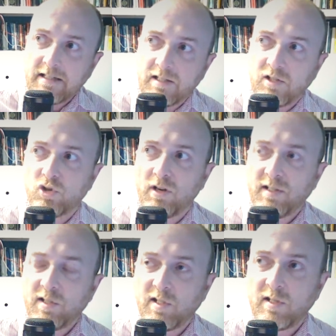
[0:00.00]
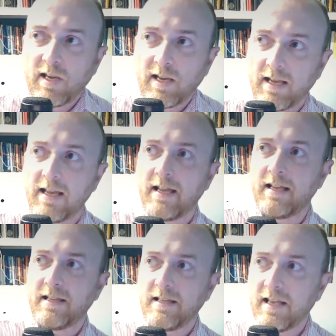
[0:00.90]
trying to
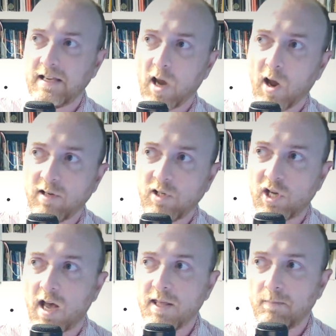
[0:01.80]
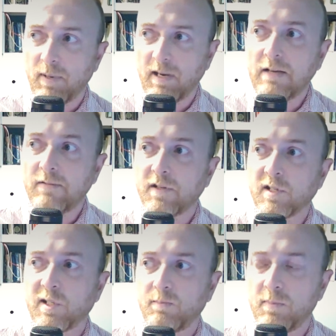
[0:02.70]
encourage other
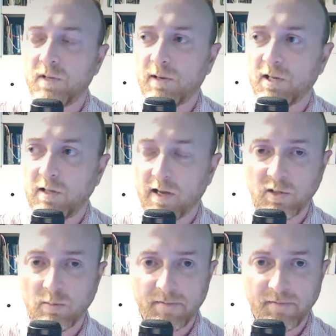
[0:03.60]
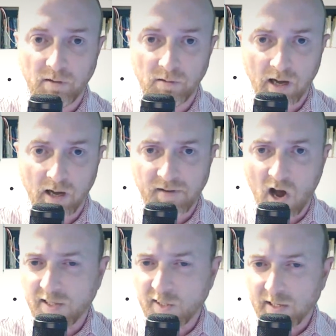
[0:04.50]
believers, especially those who might feel kind of
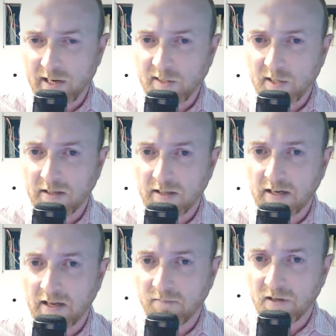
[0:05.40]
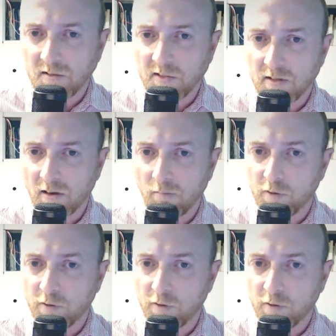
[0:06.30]
isolated in their views, of which